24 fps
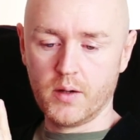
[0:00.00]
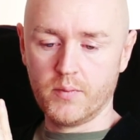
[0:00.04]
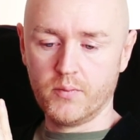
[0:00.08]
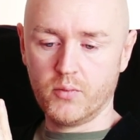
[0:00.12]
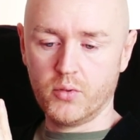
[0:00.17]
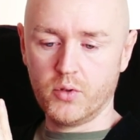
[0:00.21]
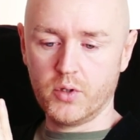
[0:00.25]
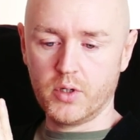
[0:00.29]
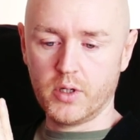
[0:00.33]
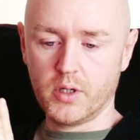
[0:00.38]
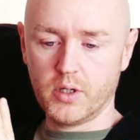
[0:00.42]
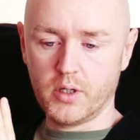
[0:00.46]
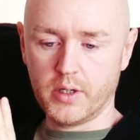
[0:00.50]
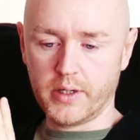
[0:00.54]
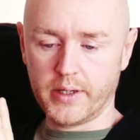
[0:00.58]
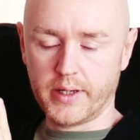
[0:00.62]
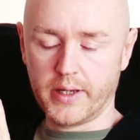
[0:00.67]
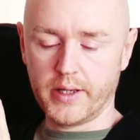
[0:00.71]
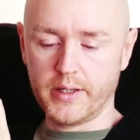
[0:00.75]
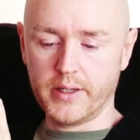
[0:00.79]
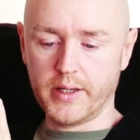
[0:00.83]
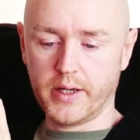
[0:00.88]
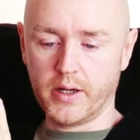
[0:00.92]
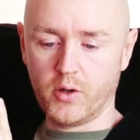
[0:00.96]
But
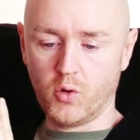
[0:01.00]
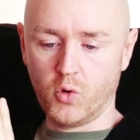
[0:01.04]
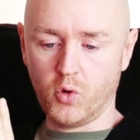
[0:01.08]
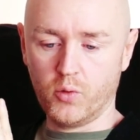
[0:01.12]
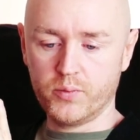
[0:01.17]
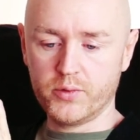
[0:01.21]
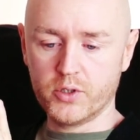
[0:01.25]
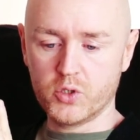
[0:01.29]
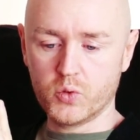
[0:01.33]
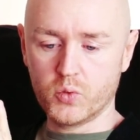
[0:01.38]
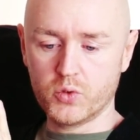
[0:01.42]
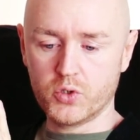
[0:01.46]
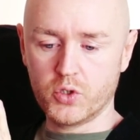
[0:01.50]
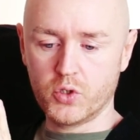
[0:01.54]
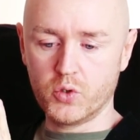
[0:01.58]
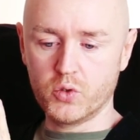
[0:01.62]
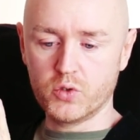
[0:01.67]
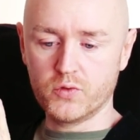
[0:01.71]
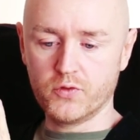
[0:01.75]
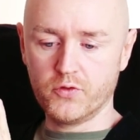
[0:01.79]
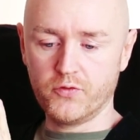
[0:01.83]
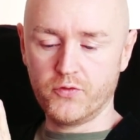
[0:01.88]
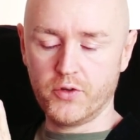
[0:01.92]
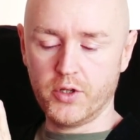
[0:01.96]
again, yeah, I hope this was a
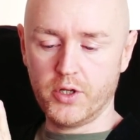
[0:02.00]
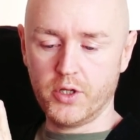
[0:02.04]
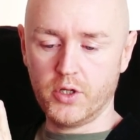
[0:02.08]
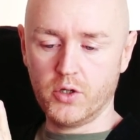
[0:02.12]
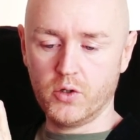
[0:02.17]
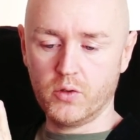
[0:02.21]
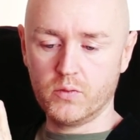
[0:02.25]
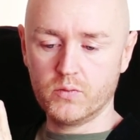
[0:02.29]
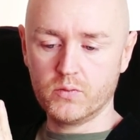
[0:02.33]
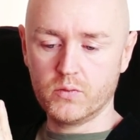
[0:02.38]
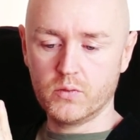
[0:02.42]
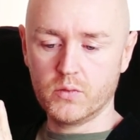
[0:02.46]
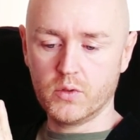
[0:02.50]
useful video.